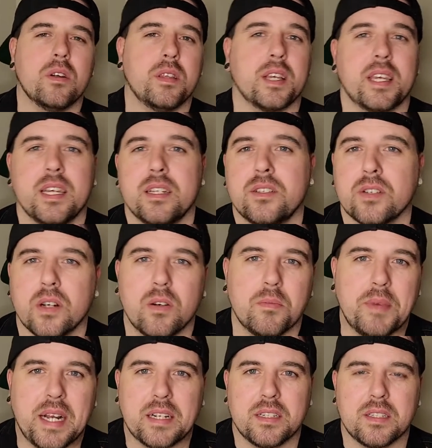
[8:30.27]
The kids are going
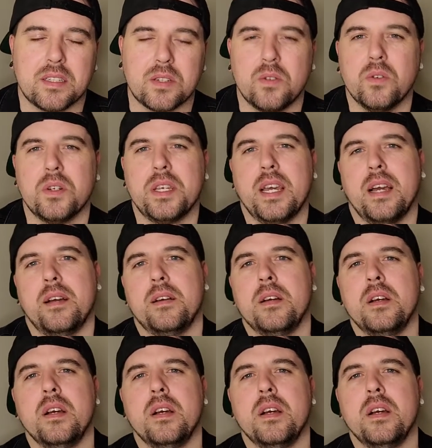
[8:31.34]
back to school yet.